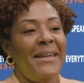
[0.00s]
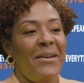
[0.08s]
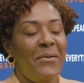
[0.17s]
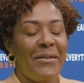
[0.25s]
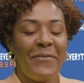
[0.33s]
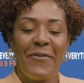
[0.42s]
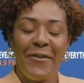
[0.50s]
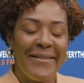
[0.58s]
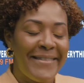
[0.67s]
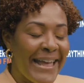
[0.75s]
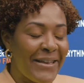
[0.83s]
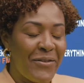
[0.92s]
Well,
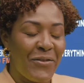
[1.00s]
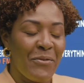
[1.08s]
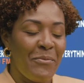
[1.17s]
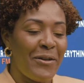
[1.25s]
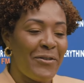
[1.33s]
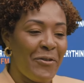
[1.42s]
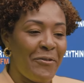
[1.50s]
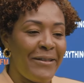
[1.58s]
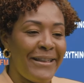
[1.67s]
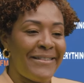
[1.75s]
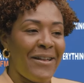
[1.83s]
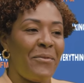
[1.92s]
first, thank you so much, Earl.
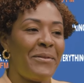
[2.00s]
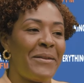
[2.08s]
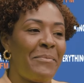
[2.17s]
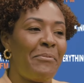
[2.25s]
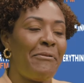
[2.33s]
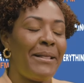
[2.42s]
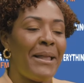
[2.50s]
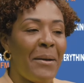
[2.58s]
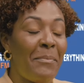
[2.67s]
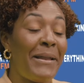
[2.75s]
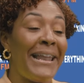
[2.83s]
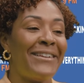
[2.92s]
It's always a
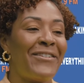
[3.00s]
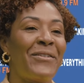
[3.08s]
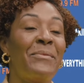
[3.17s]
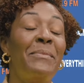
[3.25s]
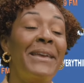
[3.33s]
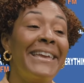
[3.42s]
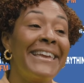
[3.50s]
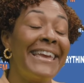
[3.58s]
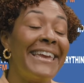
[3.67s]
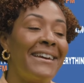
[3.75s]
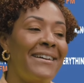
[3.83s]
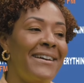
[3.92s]
pleasure being
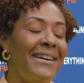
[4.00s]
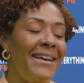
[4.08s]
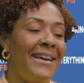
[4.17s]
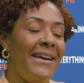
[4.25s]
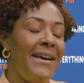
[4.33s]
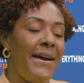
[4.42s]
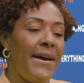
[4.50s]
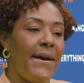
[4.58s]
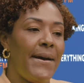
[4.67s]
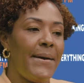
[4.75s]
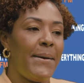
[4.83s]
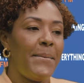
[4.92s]
here.
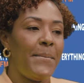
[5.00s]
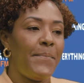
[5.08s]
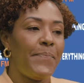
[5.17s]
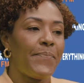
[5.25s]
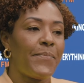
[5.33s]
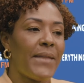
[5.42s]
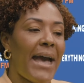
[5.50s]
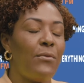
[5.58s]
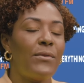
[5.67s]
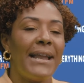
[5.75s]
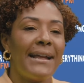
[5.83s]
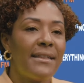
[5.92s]
I
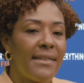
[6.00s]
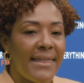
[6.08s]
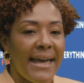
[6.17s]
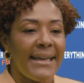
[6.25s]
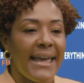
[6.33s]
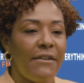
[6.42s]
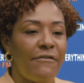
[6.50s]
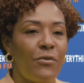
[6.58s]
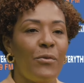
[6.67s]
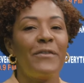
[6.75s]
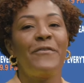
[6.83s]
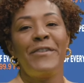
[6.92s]
would like to thank
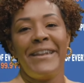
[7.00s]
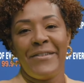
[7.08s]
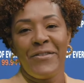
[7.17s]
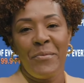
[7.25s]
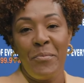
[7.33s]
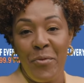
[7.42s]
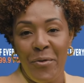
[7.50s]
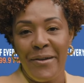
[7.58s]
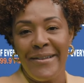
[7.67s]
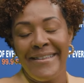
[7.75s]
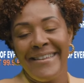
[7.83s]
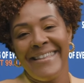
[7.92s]
everyone for their
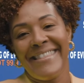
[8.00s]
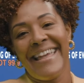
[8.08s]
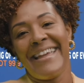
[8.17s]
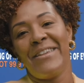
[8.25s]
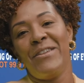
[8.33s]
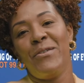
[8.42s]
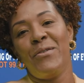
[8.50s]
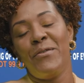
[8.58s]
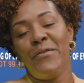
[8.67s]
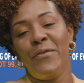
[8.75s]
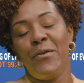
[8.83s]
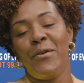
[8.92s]
support. Thank you
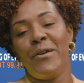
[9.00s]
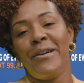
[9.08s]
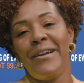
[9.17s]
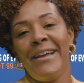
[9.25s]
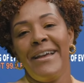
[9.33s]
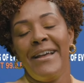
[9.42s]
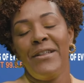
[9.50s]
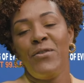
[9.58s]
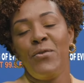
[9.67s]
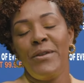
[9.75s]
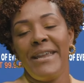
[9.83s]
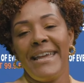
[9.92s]
for
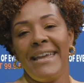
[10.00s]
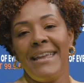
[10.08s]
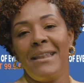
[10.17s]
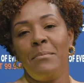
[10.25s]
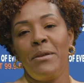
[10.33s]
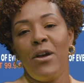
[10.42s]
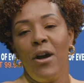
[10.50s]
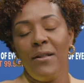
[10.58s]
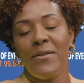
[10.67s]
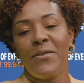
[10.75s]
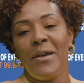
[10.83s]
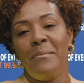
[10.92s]
tuning in, but
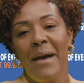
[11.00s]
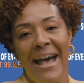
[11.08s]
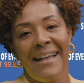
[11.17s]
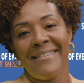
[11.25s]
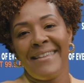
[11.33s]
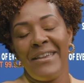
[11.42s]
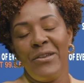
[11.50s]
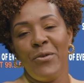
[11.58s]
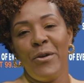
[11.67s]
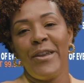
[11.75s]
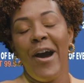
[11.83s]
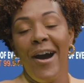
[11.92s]
also I'm asking
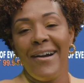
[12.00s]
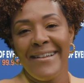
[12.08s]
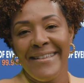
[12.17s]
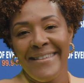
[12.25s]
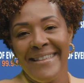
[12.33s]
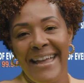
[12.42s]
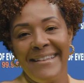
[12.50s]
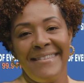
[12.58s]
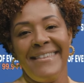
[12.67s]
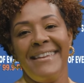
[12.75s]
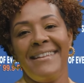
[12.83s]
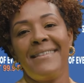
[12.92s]
you on August
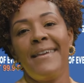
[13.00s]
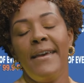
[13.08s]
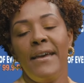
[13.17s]
19th